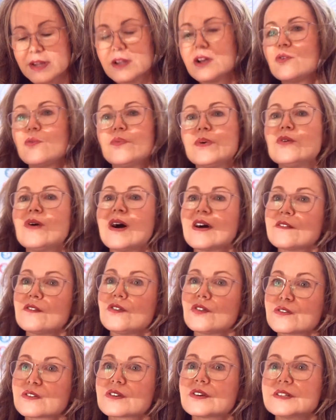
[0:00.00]
we all had a
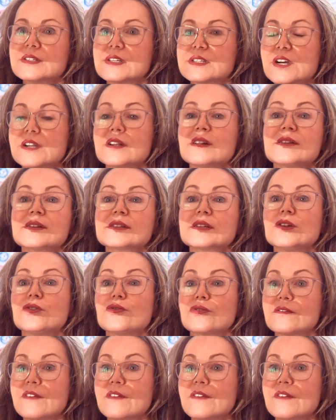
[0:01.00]
lot of concern, and there's a lot of